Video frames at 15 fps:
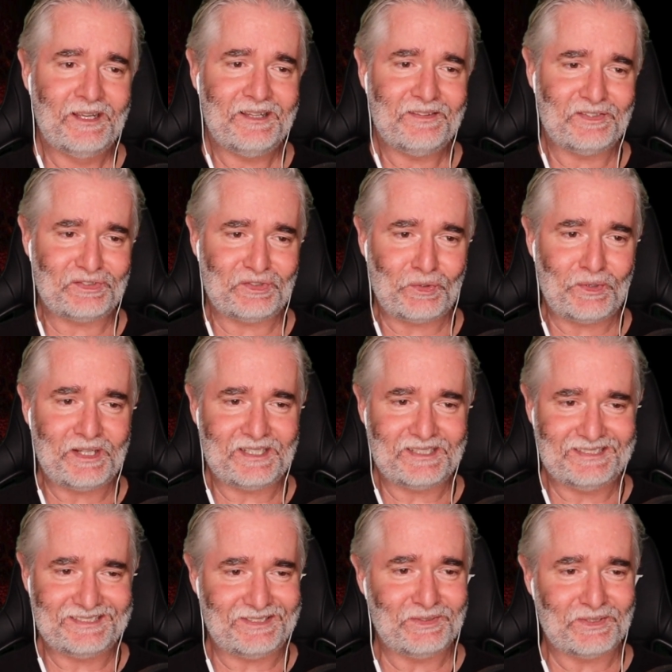the story
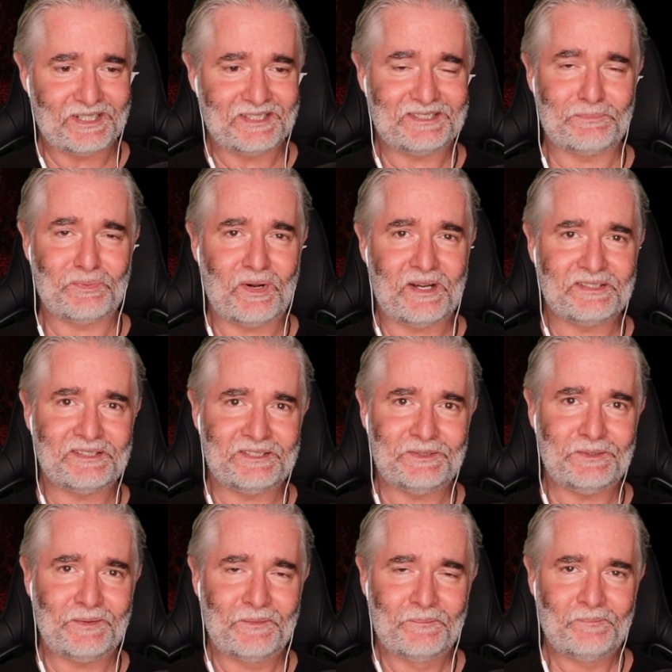still kind of surprises
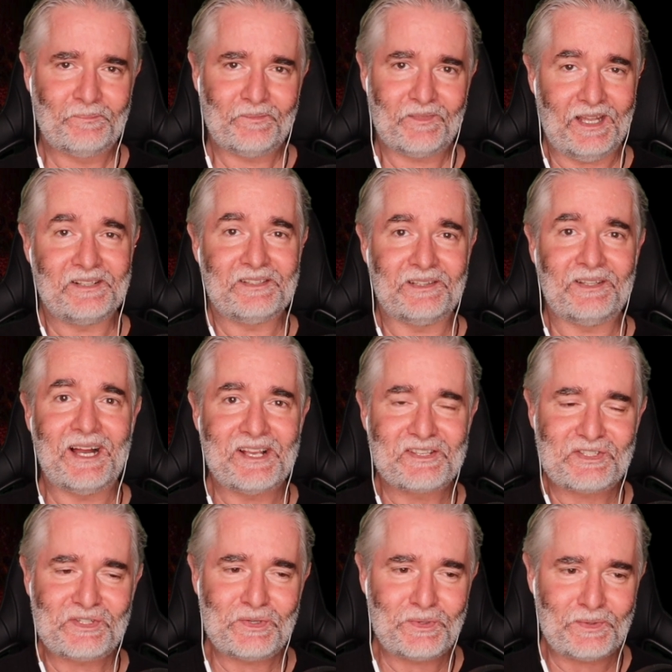you and
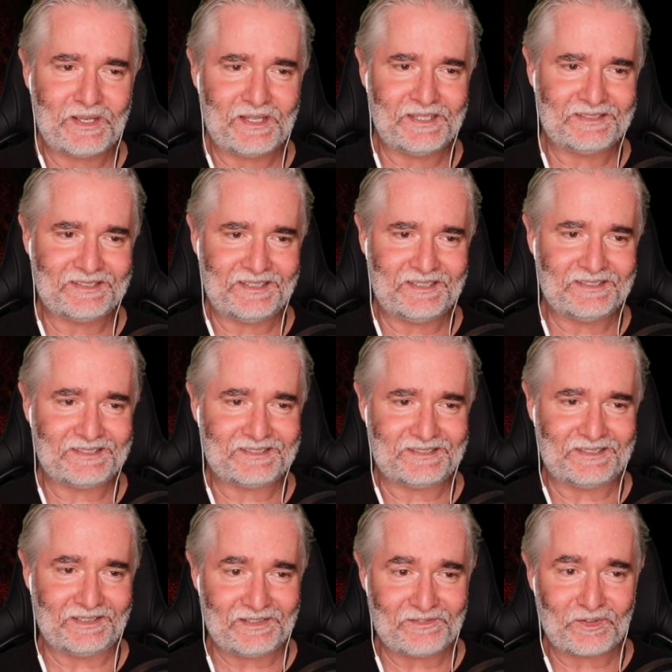delights you in its
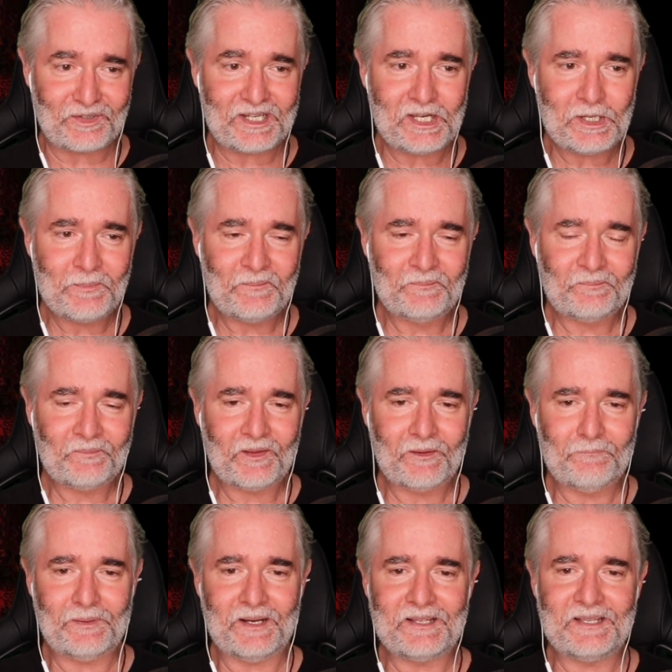delivery.
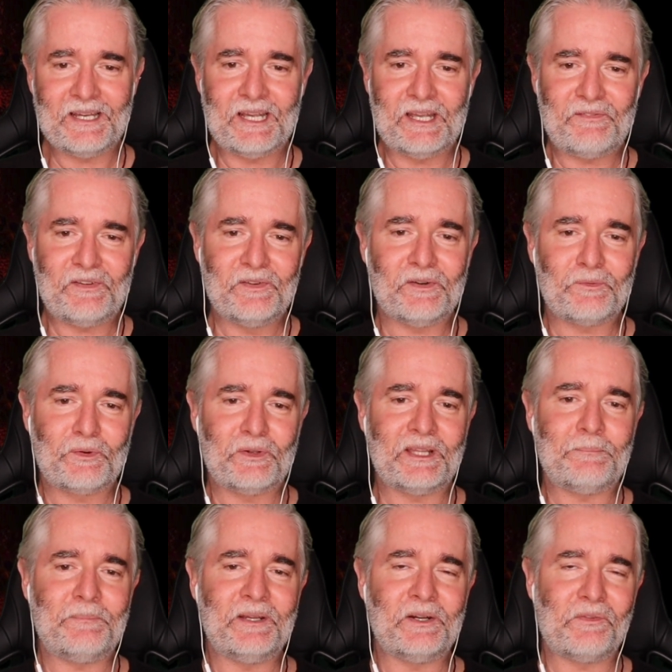But yeah, if you're not
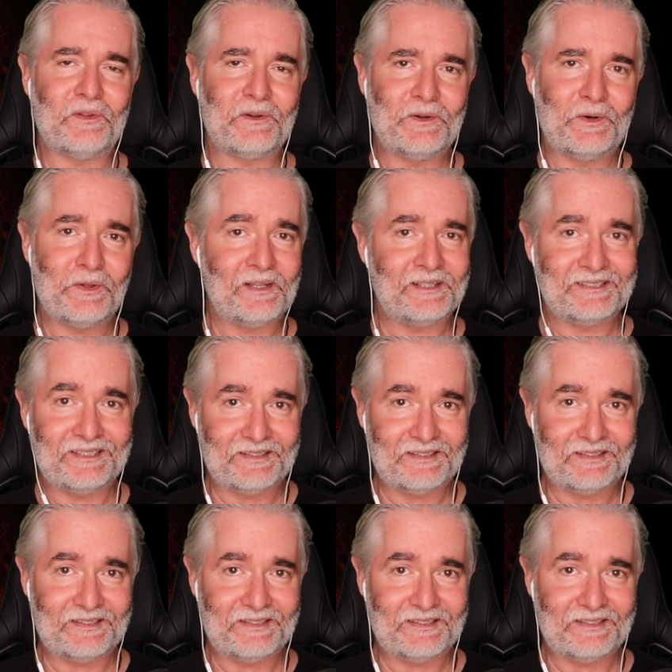really big on the gore, then